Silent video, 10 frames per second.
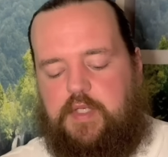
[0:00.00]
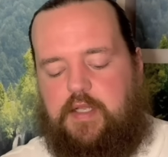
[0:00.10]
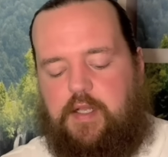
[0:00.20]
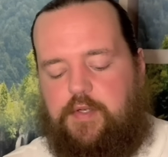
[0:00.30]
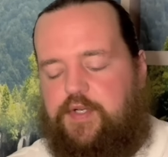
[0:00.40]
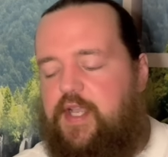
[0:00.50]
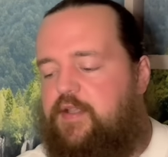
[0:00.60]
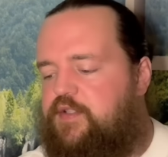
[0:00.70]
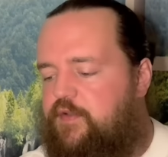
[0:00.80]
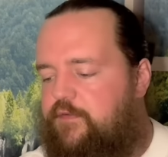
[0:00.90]
Oh, and
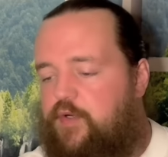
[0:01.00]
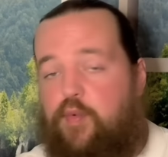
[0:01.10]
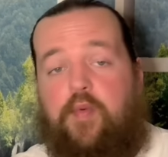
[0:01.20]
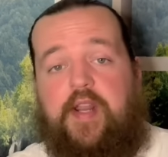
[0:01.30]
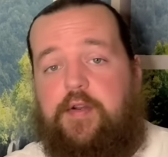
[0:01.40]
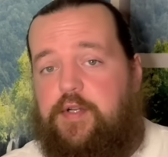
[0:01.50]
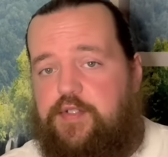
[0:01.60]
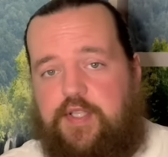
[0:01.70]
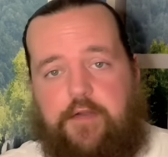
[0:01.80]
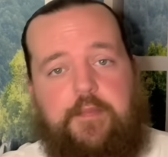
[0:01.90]
yes, if you're a reader
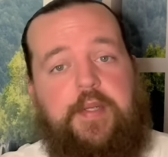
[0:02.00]
yourself,